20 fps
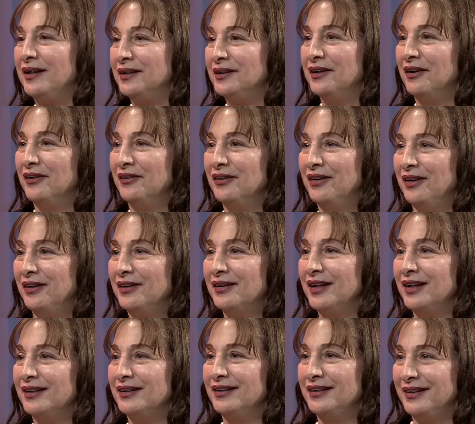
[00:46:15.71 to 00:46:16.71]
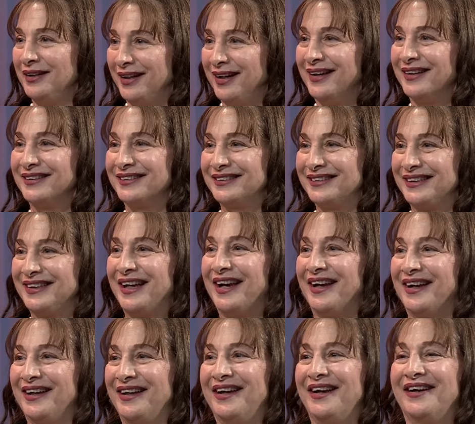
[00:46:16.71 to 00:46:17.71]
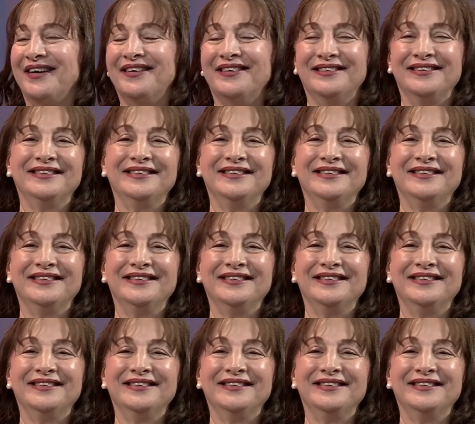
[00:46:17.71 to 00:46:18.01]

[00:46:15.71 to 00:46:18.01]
Nadallah? Yes, for yes. sure. Yeah, yeah.